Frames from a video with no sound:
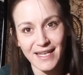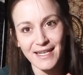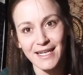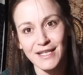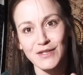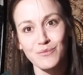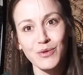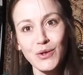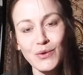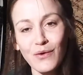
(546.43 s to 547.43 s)
That is
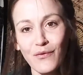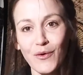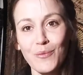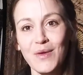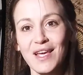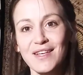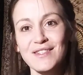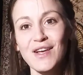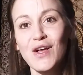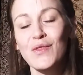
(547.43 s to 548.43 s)
beautiful,
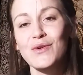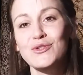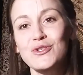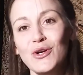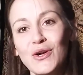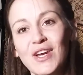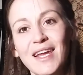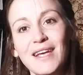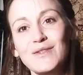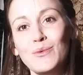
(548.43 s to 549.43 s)
because the
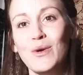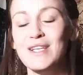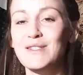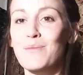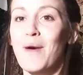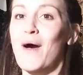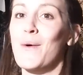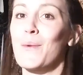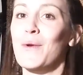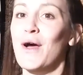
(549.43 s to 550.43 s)
journey is what it's
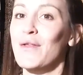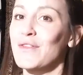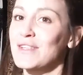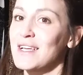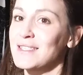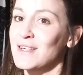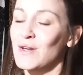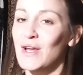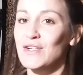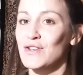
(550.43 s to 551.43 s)
about, not the
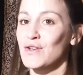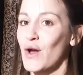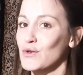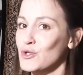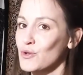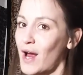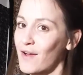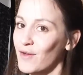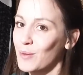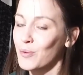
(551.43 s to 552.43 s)
destination, not
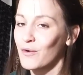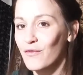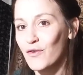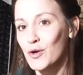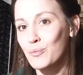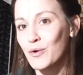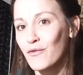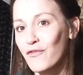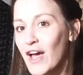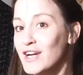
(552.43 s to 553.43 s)
striving for
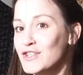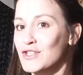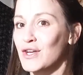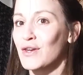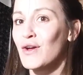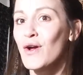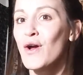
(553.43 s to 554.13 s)
perfection,